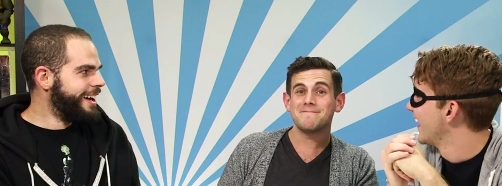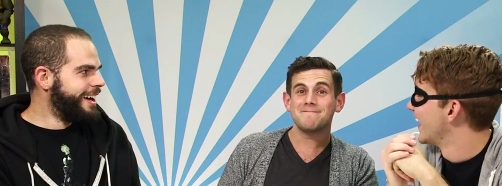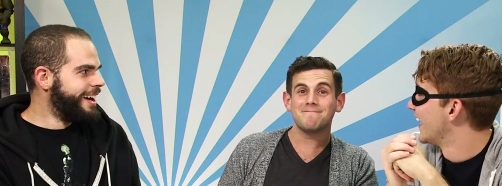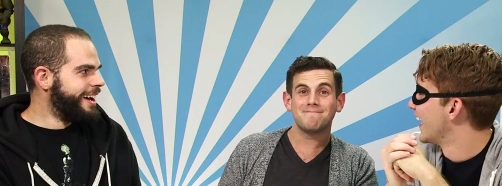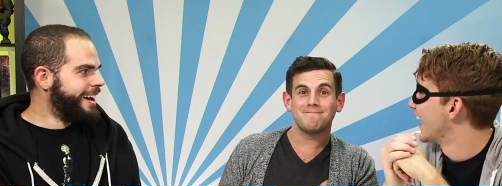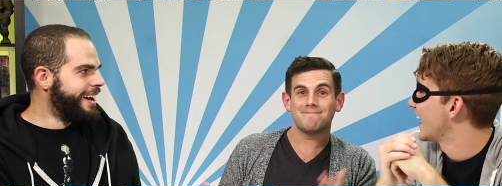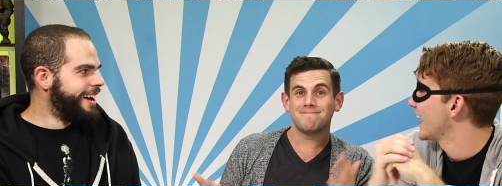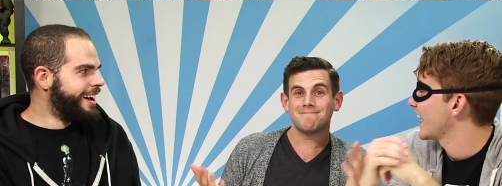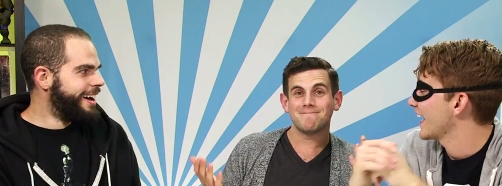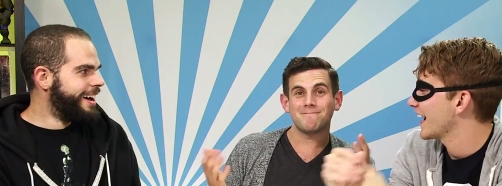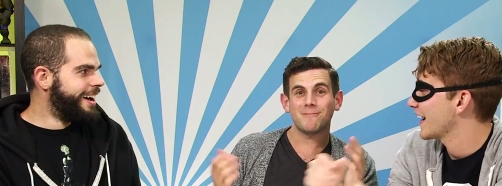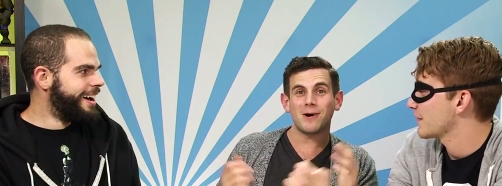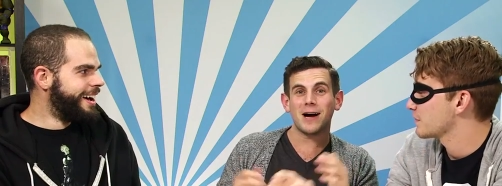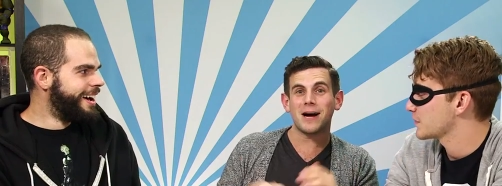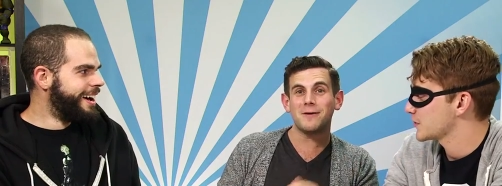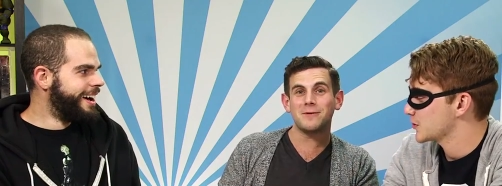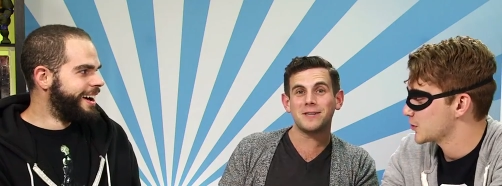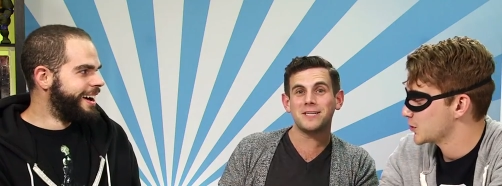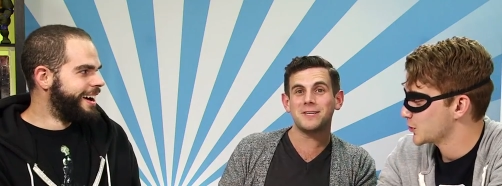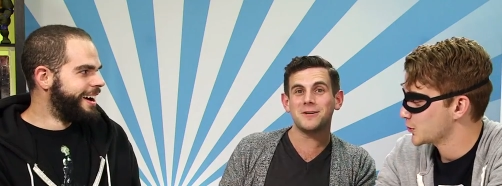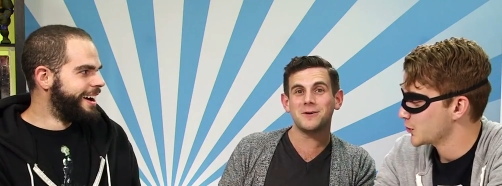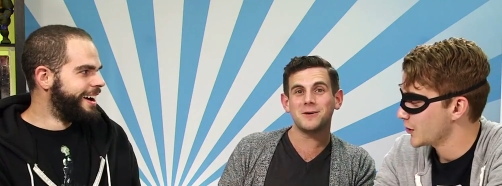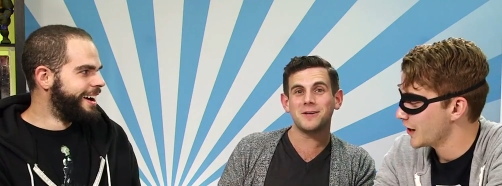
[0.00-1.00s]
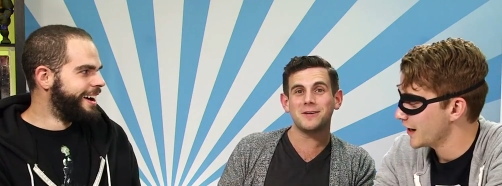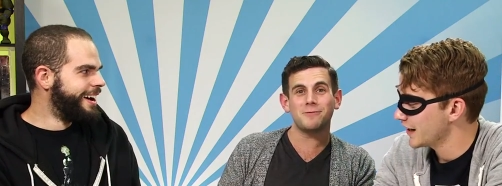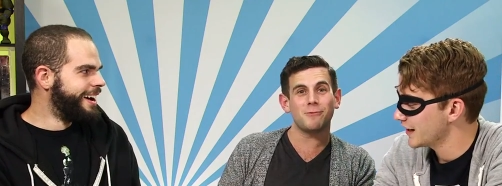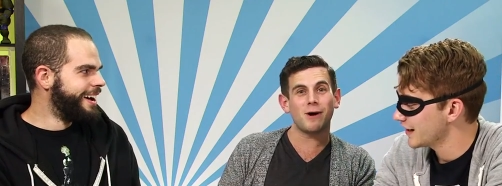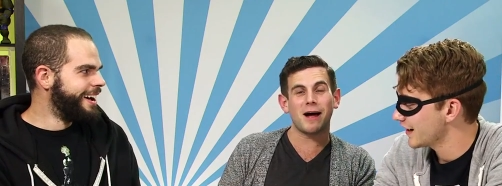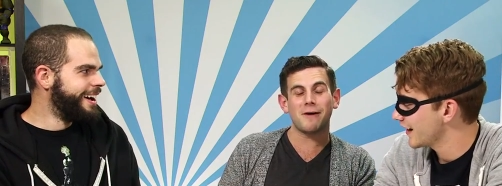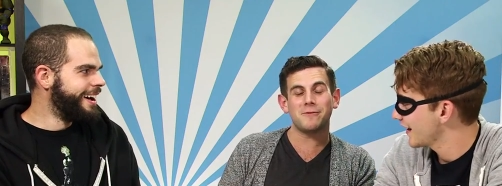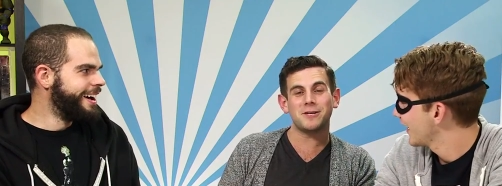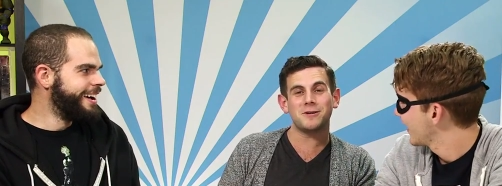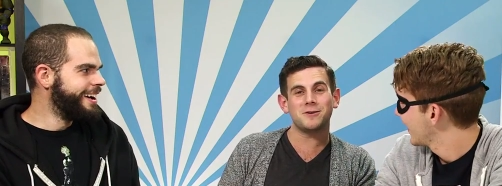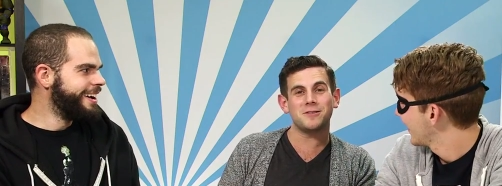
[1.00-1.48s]
Speaker 1: I, and why I'm we doing
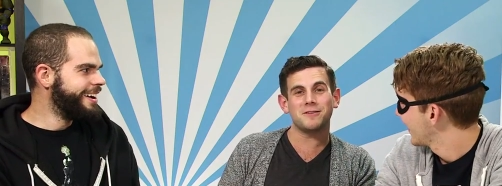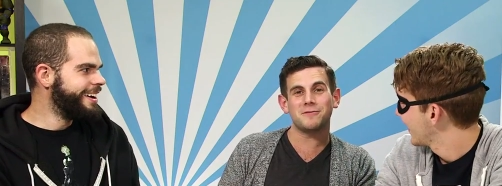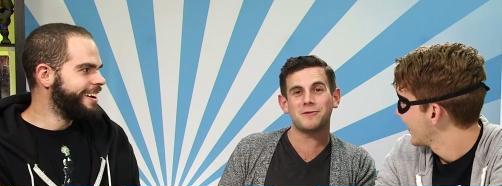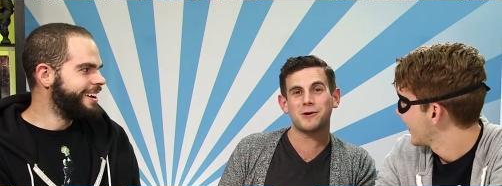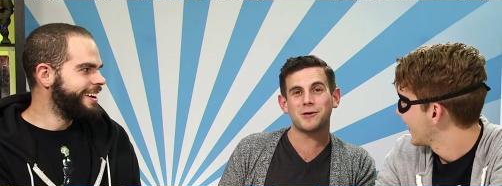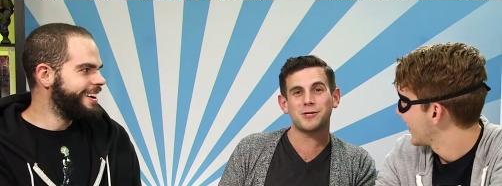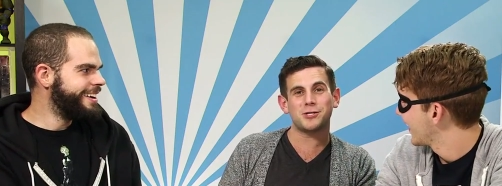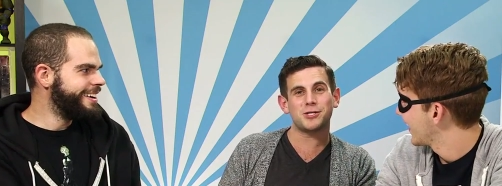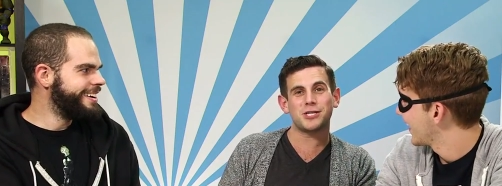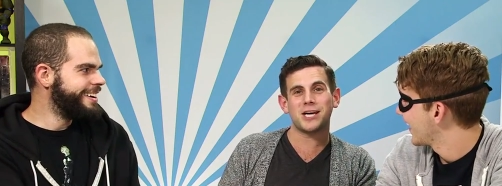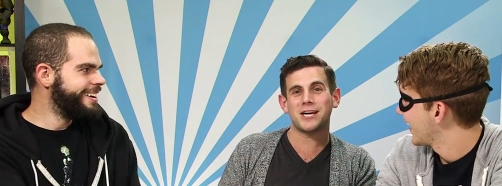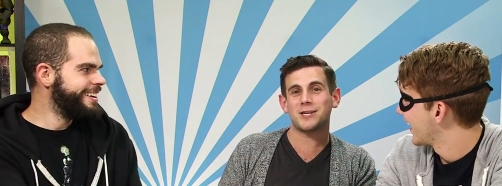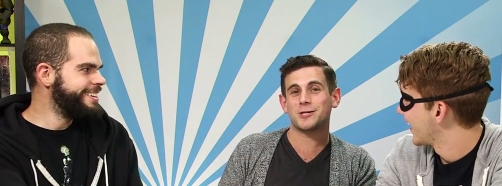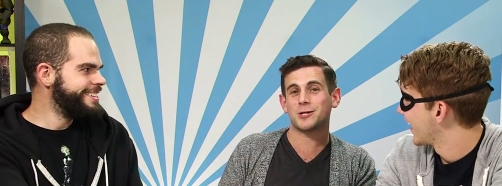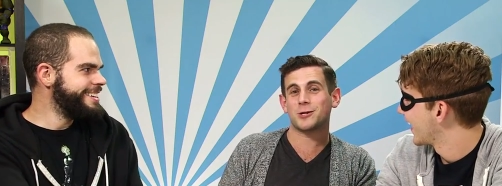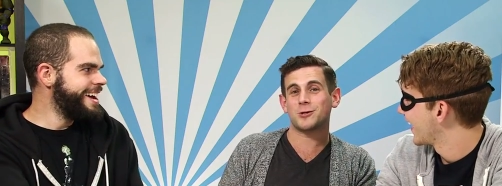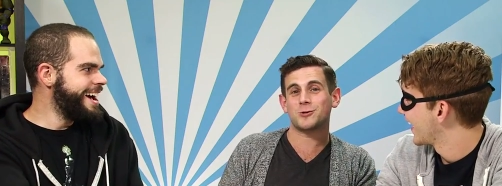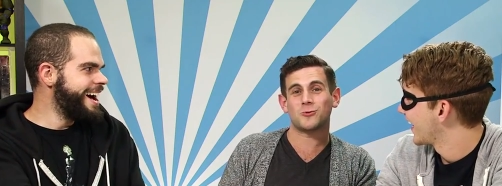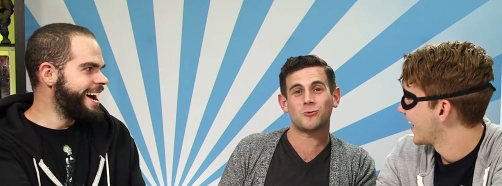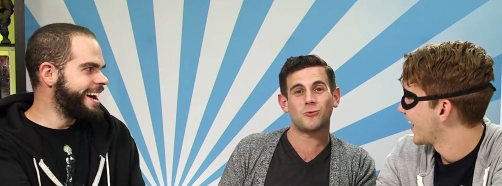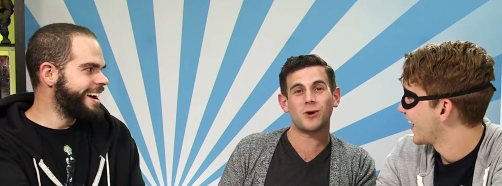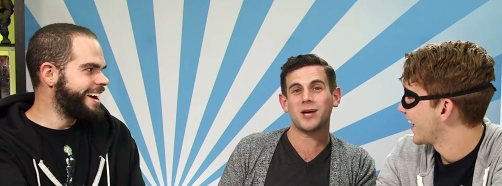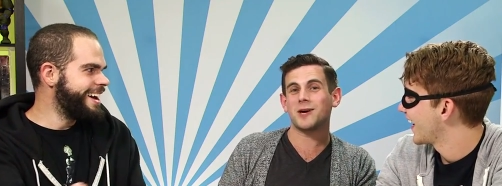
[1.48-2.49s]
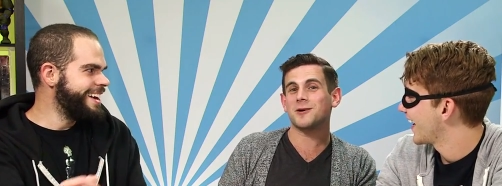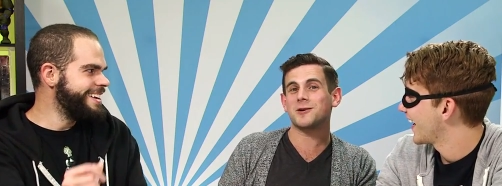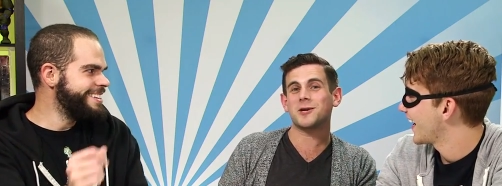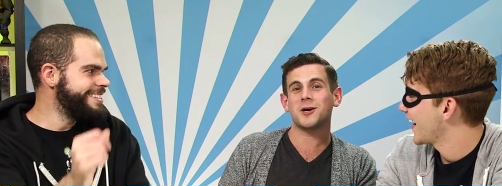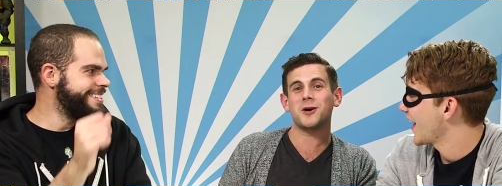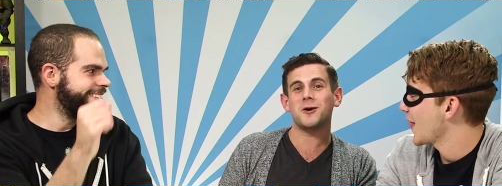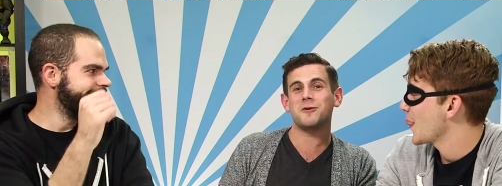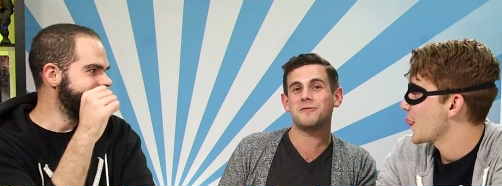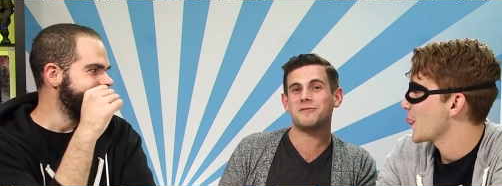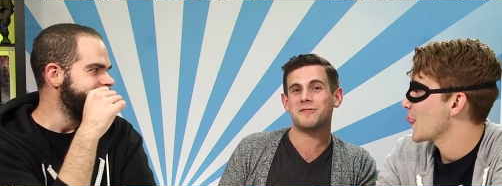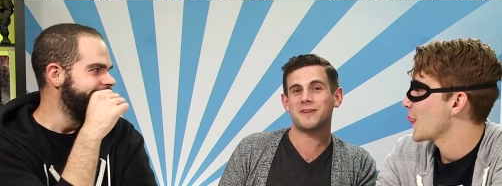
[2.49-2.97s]
why we doing the voice changers? Yeah, real goofy.